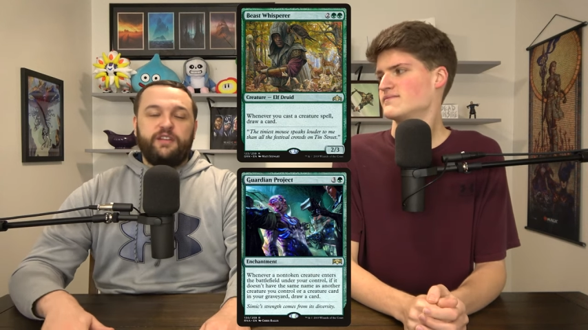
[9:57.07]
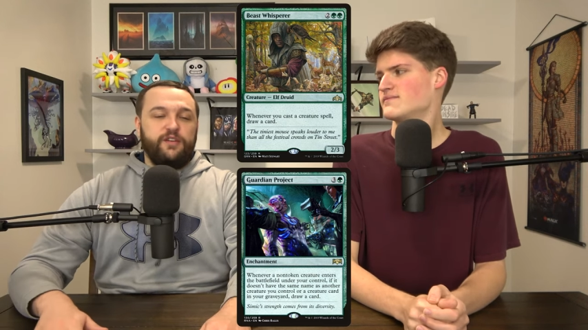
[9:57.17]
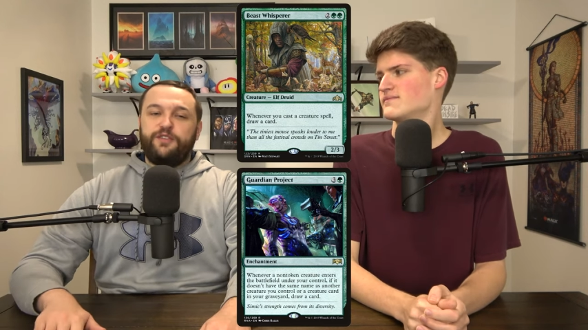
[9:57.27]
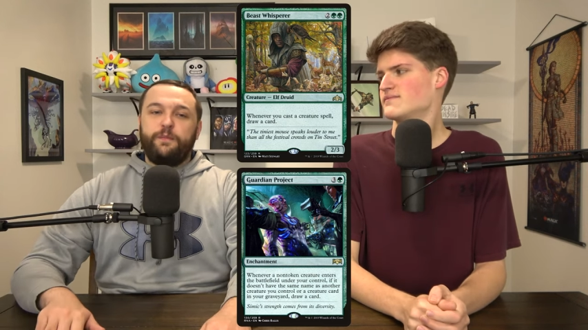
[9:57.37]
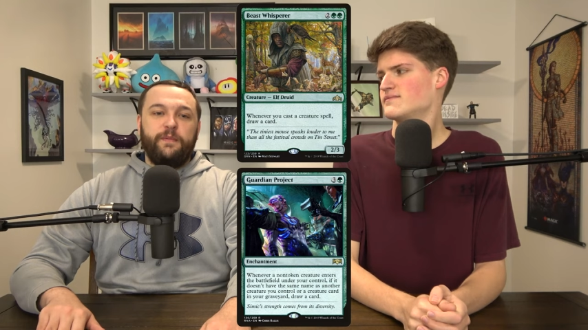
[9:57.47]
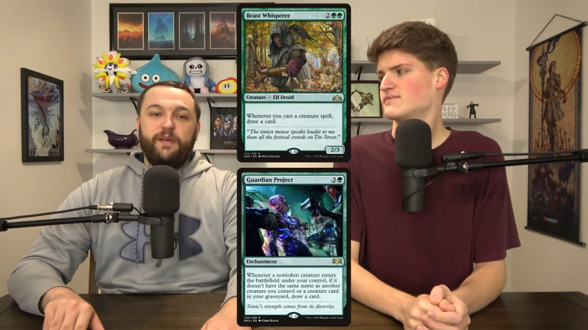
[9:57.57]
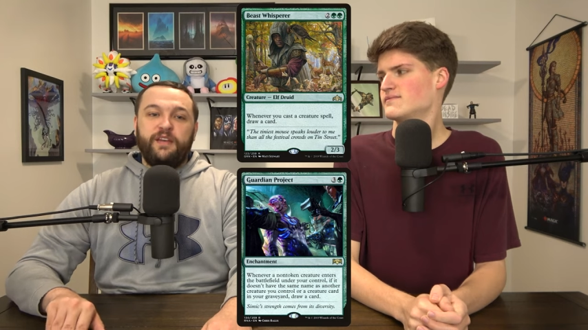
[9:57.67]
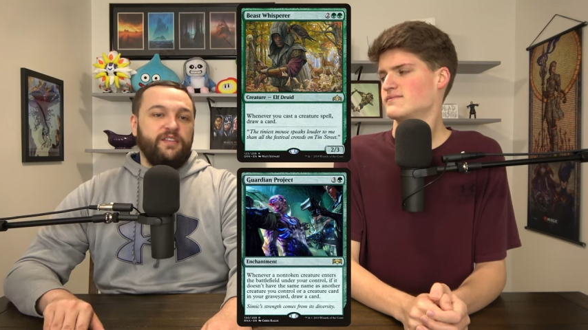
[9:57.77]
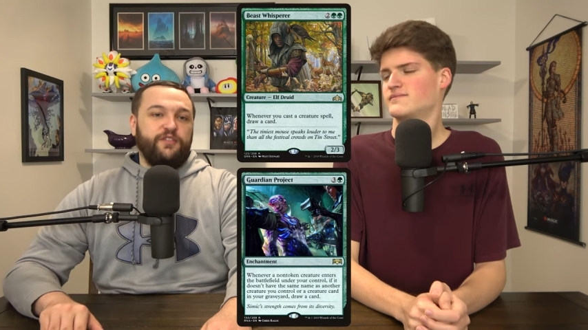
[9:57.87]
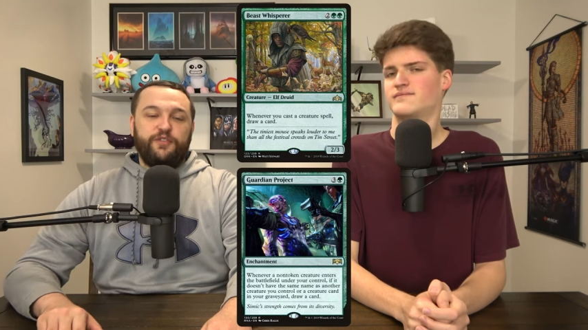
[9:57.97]
Speaker 1: There's a million
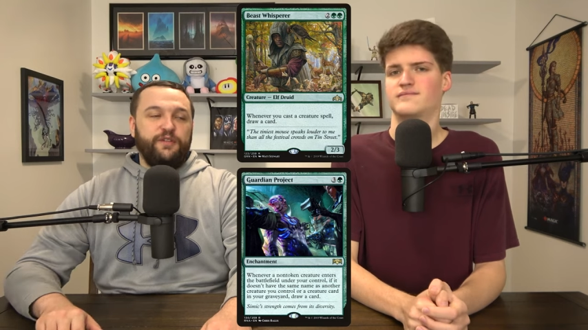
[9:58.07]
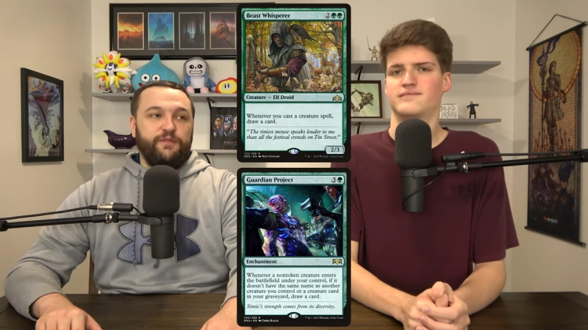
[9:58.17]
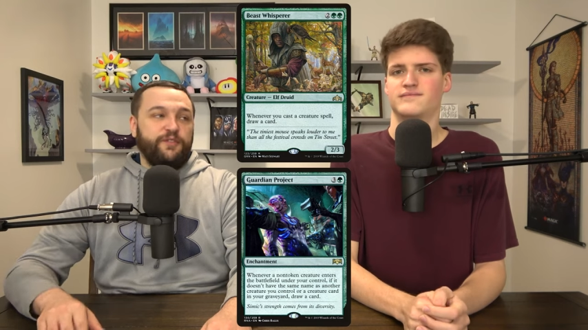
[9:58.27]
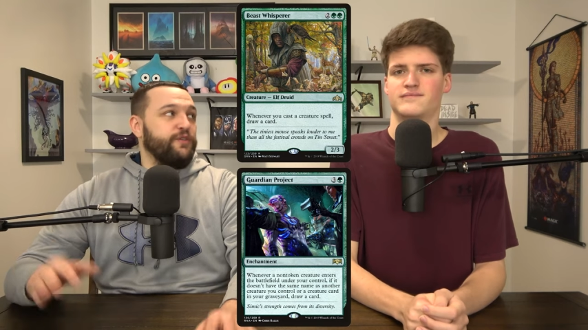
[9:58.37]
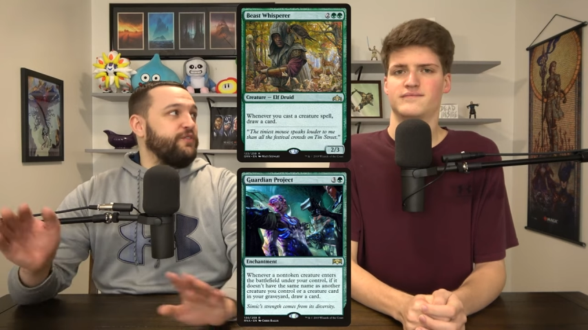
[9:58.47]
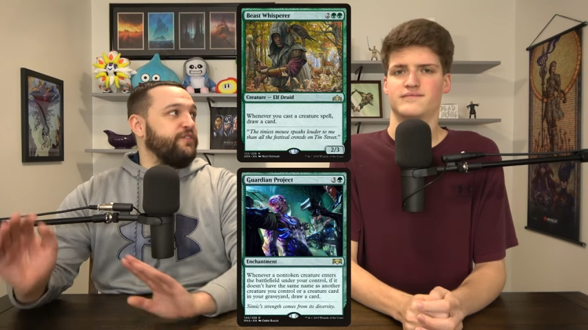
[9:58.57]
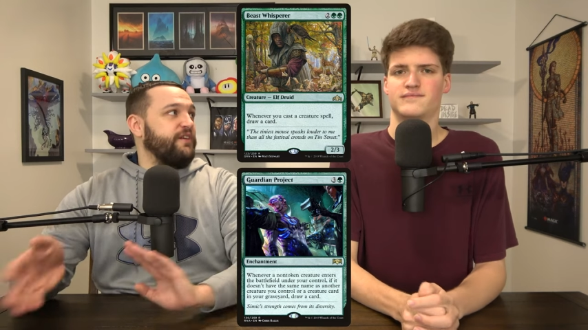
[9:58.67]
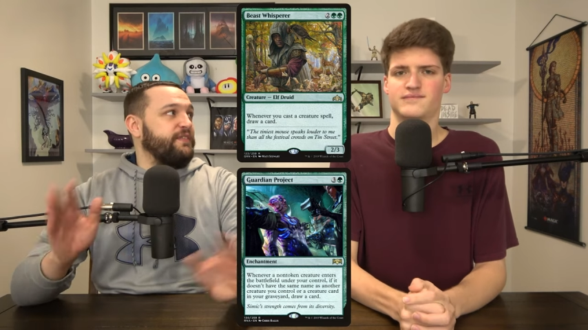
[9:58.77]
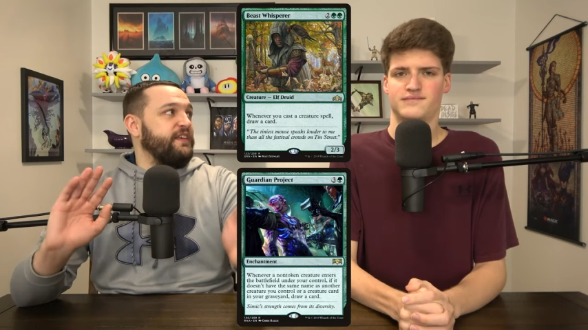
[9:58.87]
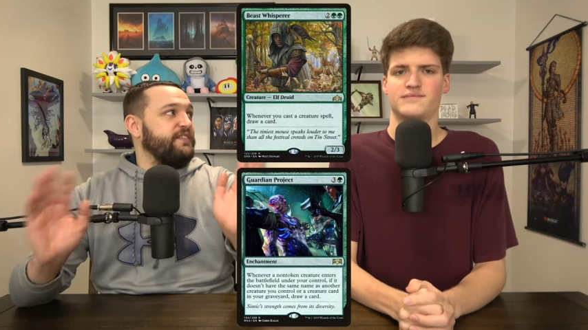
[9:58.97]
different versions of
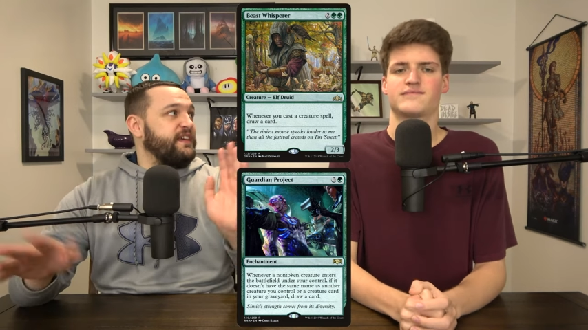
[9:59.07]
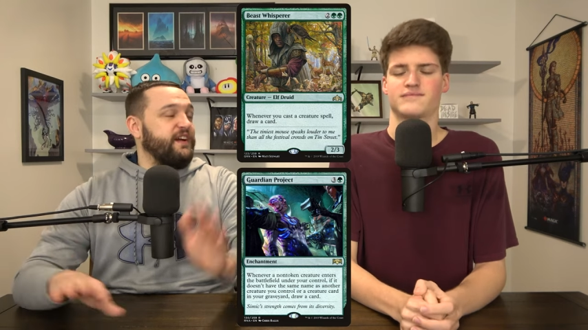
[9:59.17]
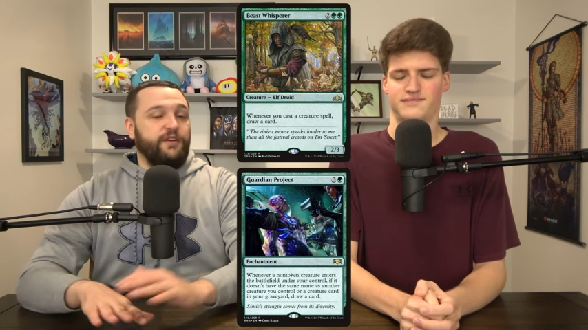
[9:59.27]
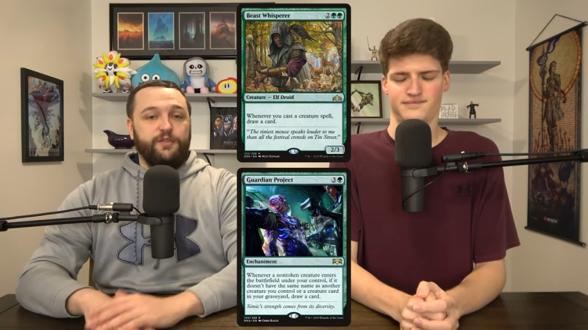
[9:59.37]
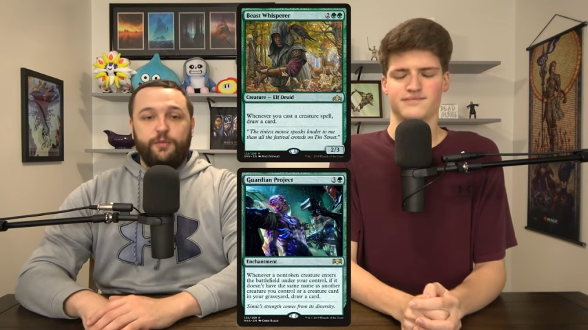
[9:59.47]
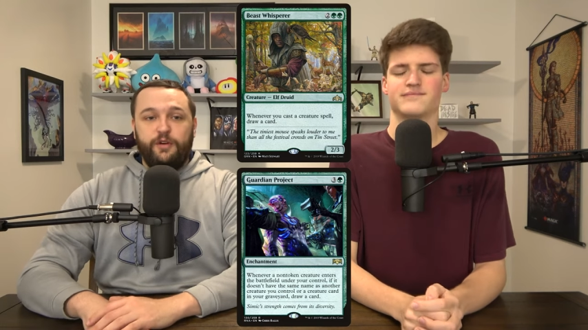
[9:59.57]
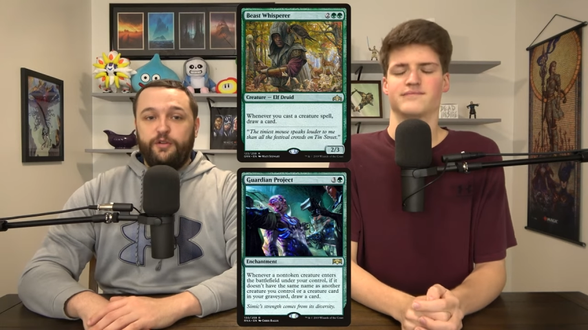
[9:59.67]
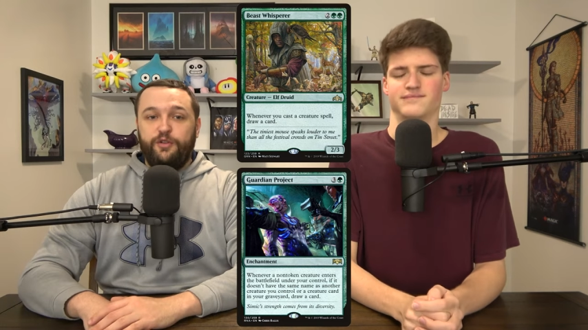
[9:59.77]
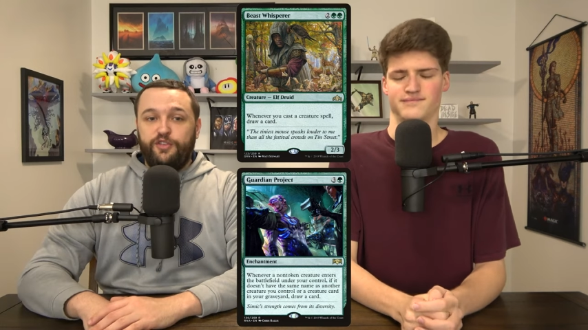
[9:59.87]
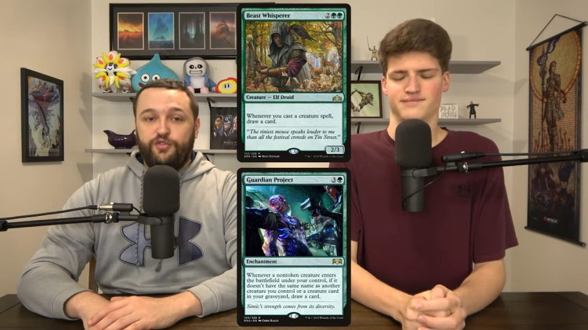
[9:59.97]
these cards where you
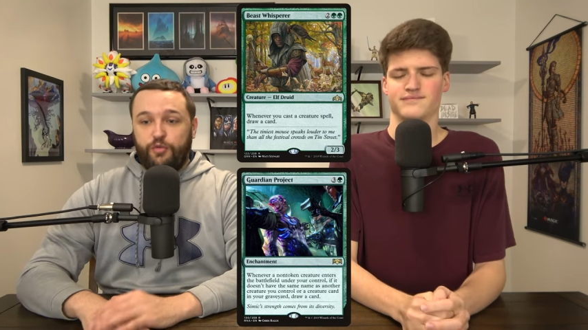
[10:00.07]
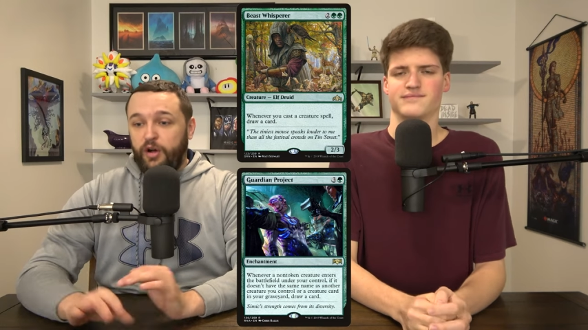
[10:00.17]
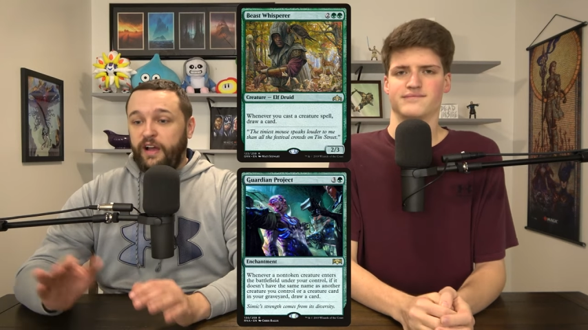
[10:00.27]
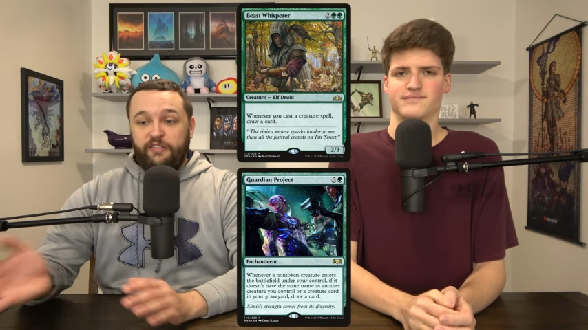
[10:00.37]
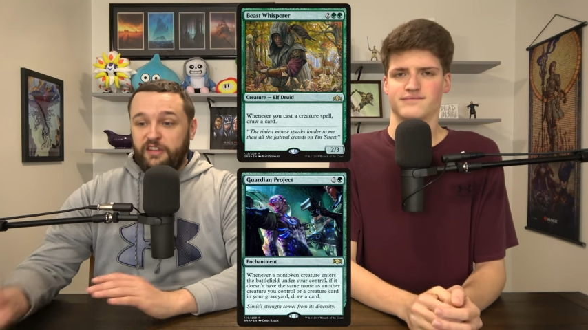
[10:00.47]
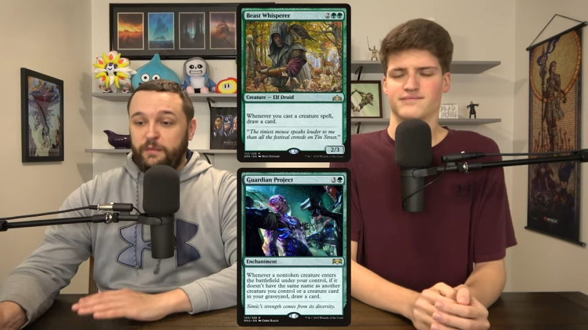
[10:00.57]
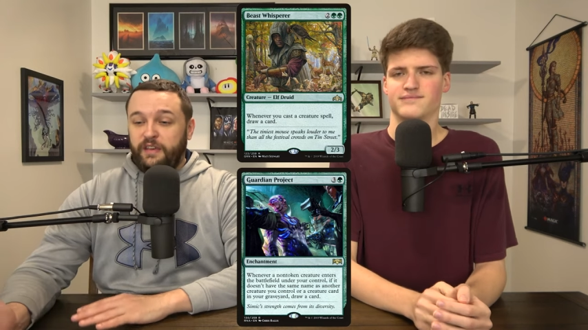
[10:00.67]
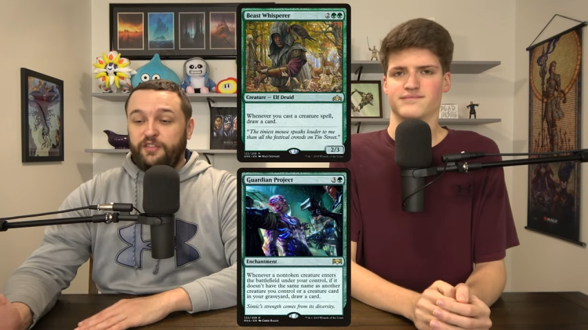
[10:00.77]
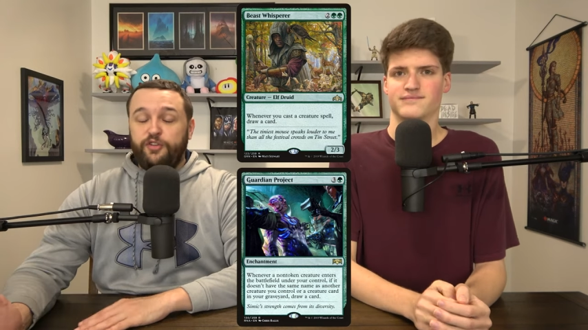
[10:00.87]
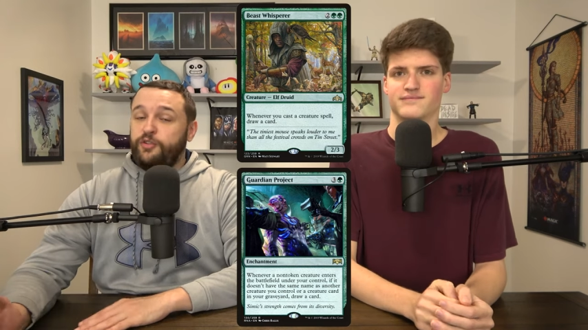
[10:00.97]
just draw every time you
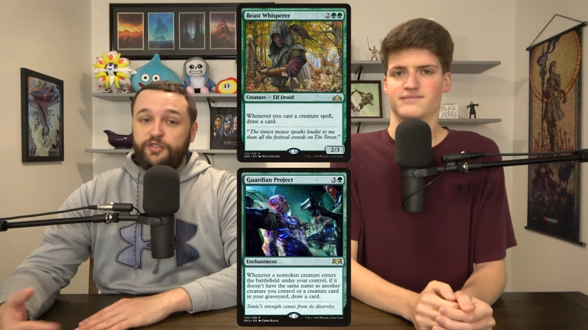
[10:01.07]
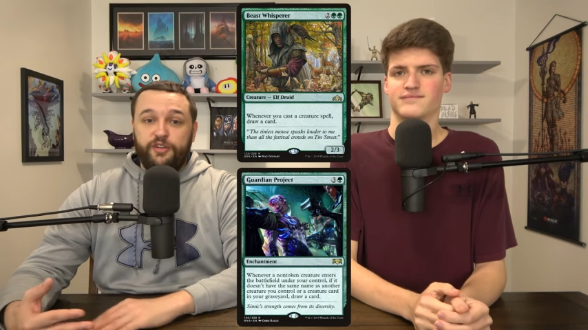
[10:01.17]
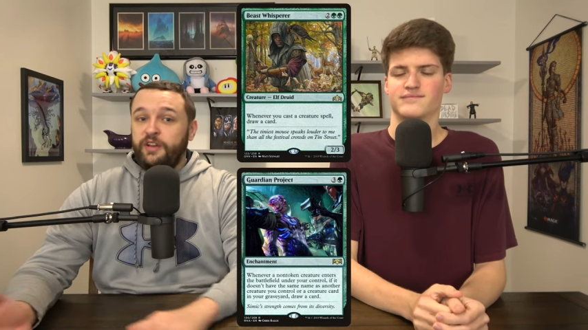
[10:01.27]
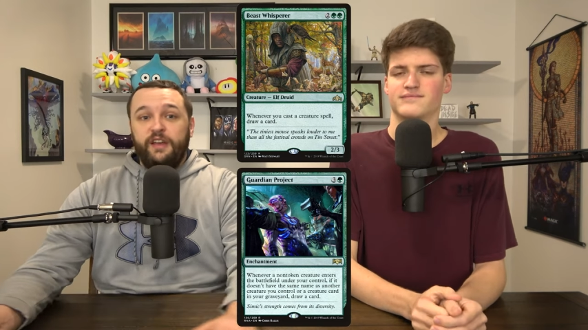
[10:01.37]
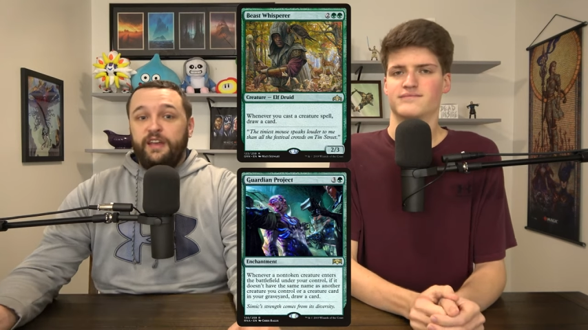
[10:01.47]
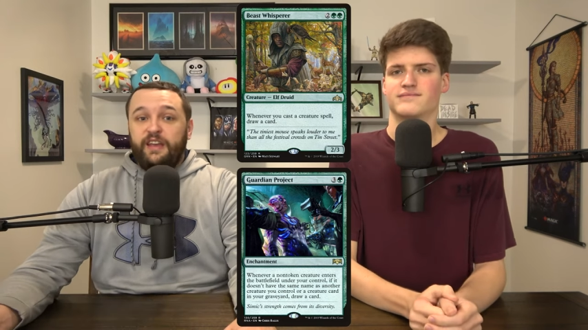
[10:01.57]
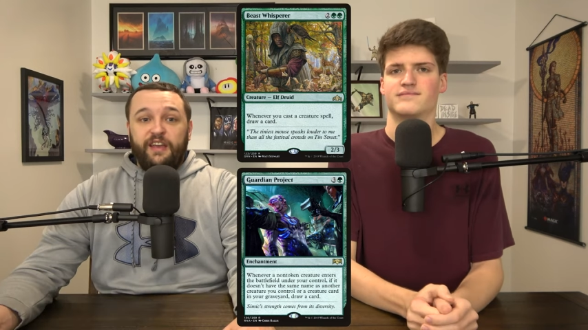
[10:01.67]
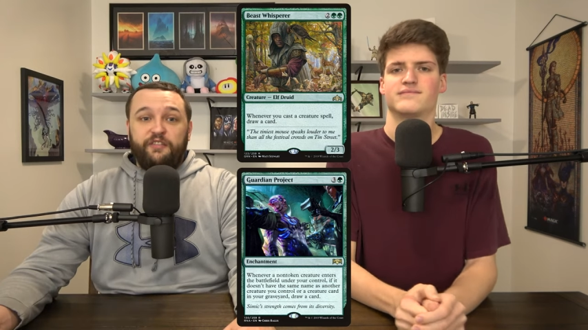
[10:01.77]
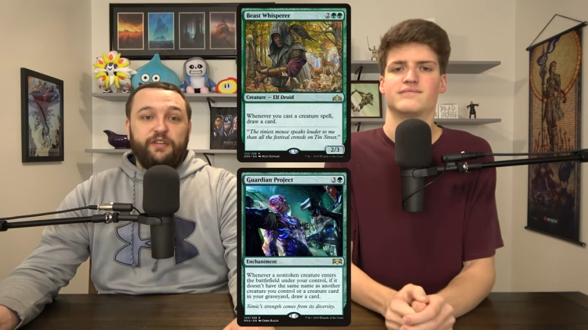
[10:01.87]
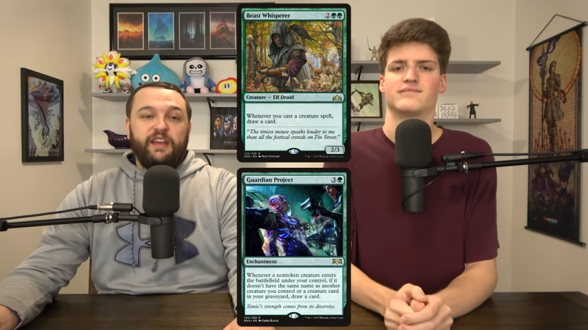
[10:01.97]
cast a creature
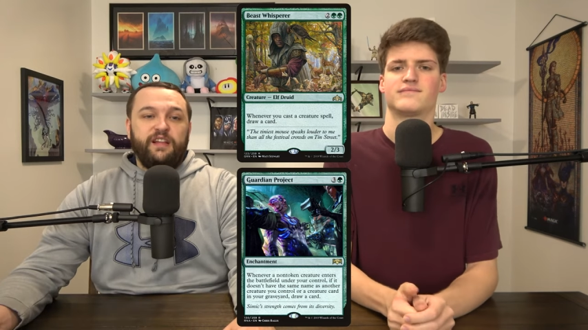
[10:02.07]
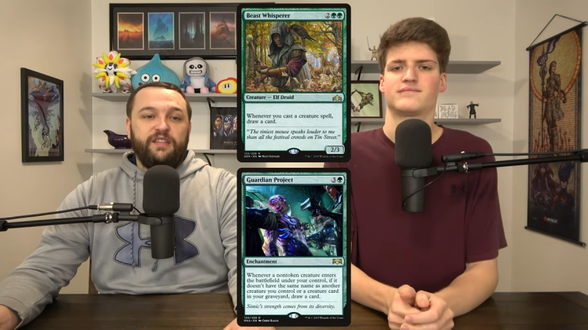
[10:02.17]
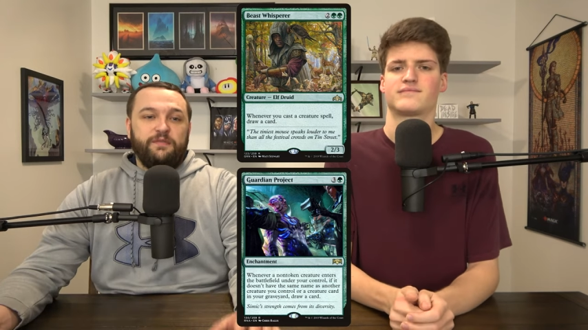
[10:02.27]
if you can't